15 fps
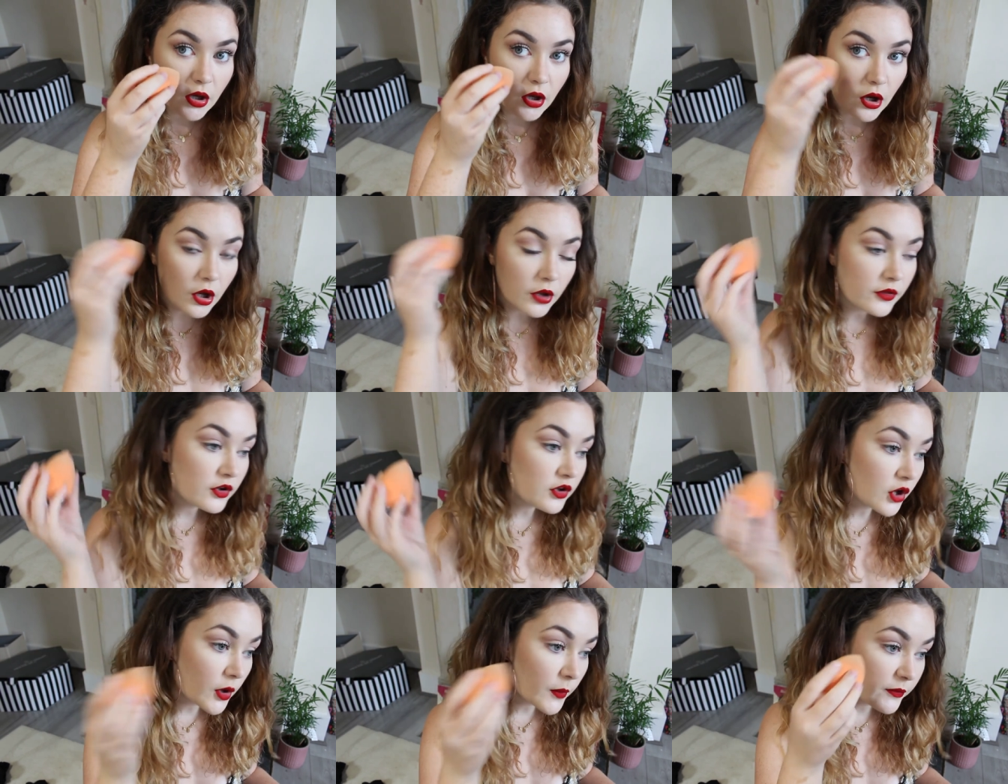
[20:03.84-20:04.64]
on the
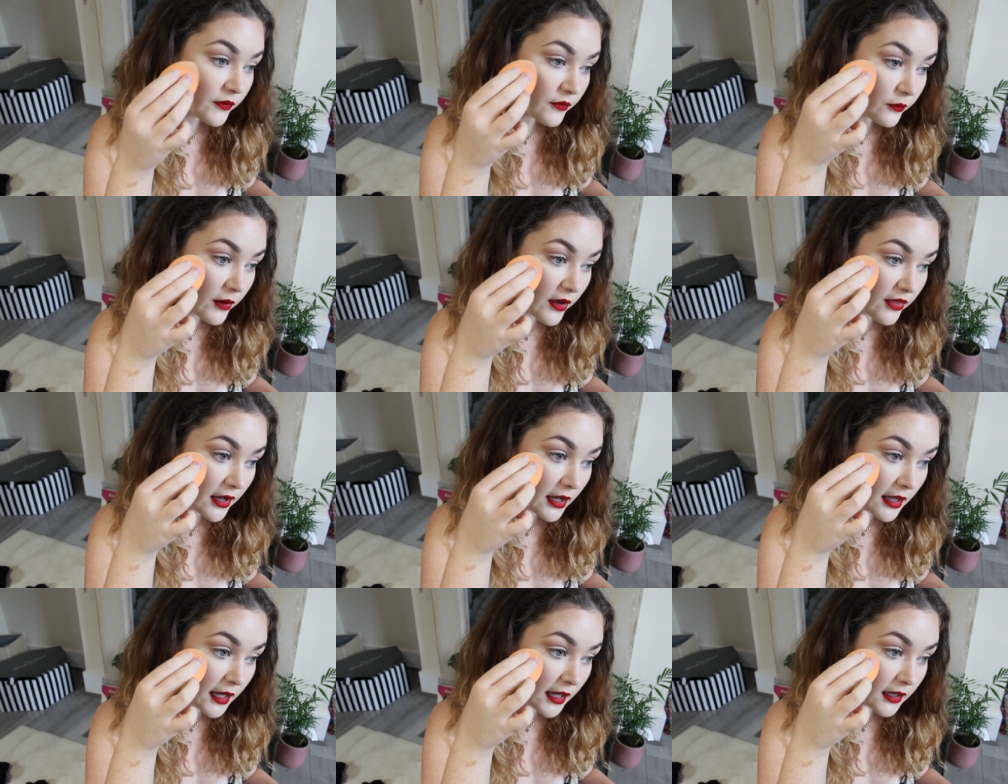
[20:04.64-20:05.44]
tops of where the
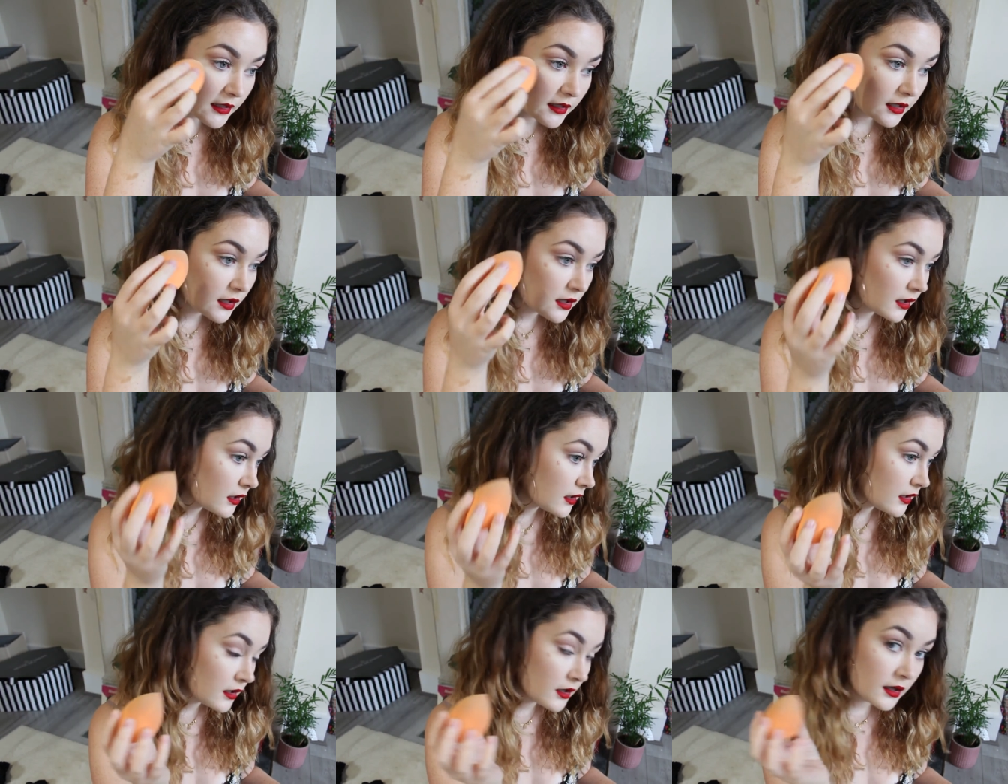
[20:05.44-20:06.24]
light
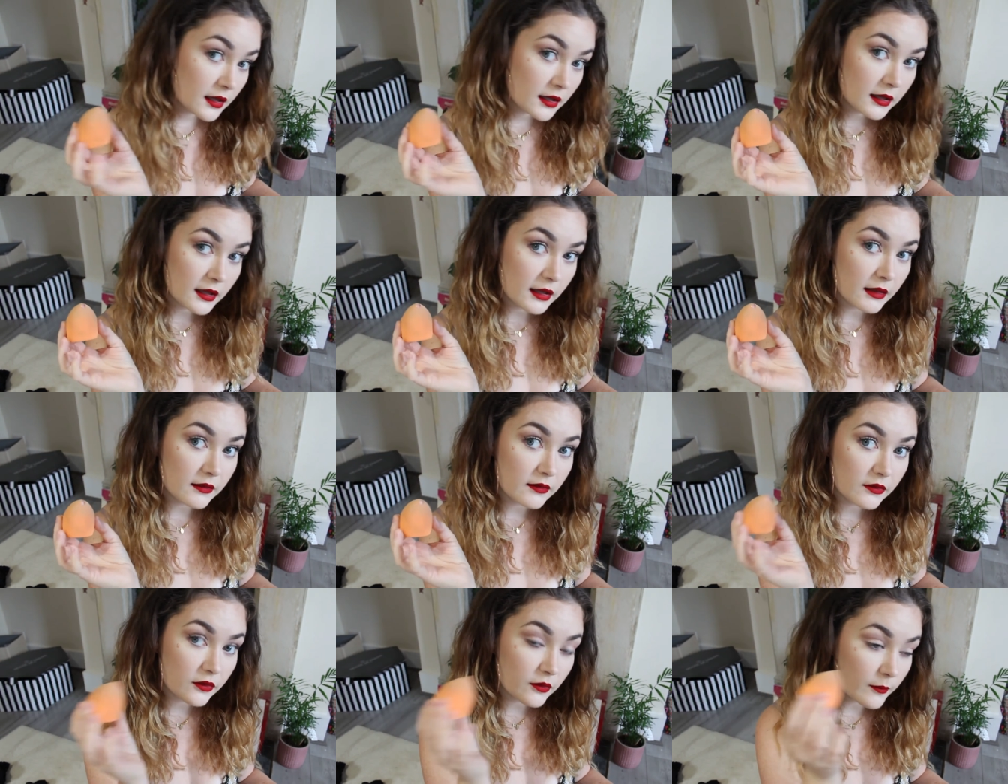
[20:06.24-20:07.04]

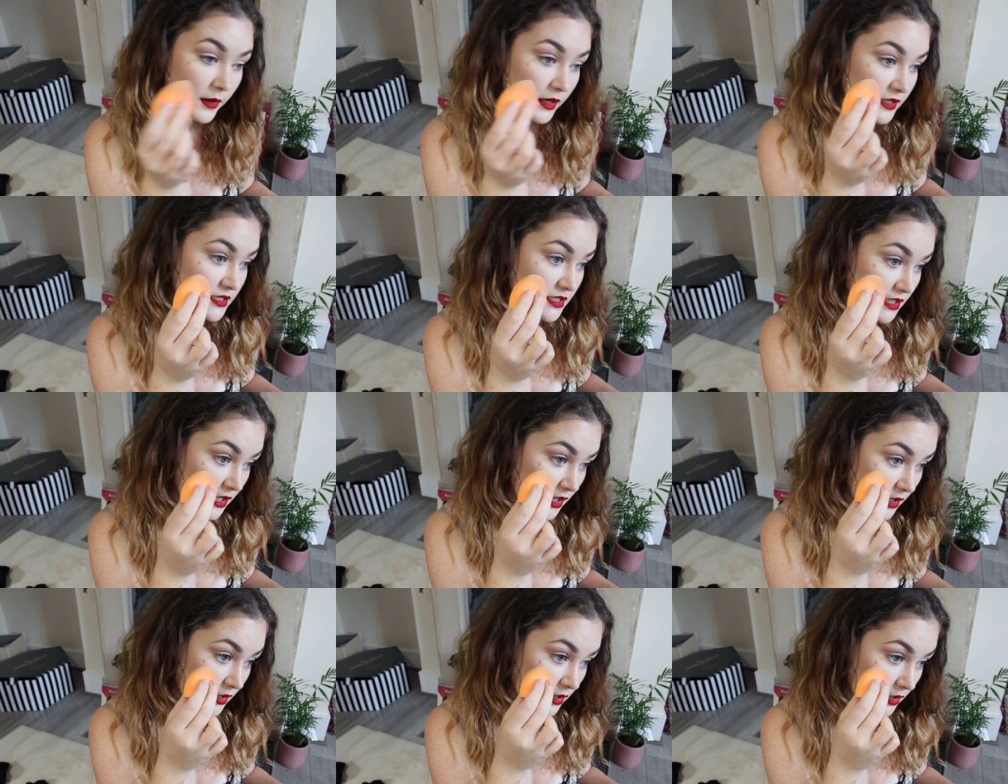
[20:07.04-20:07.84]
hits my
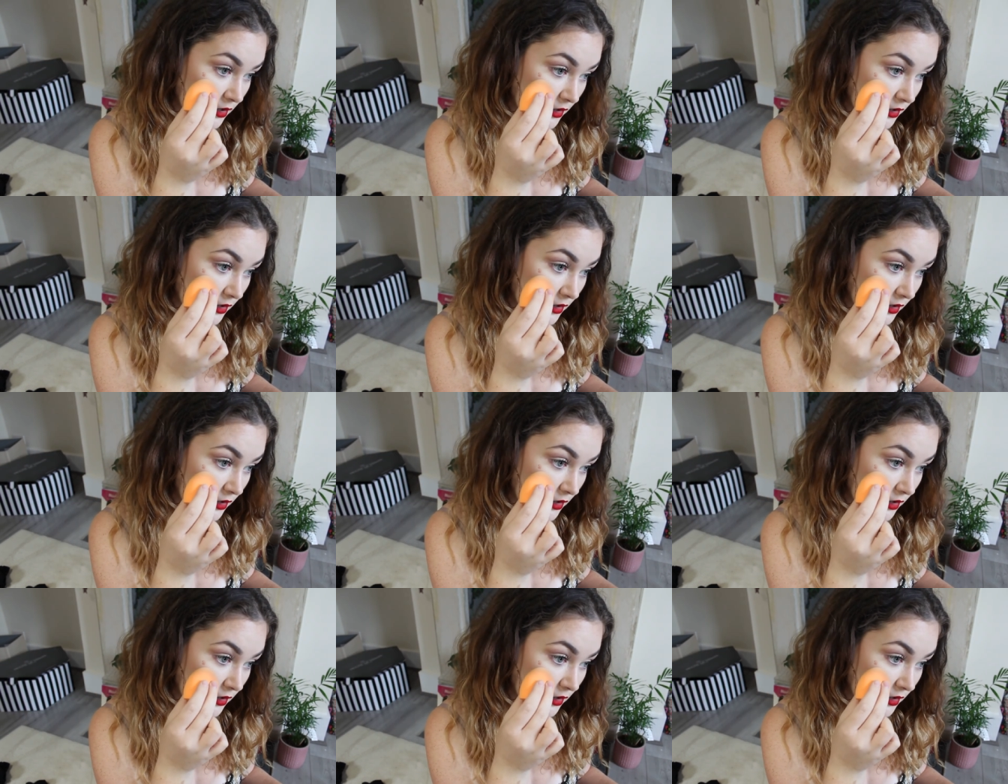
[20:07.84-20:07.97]
cheek.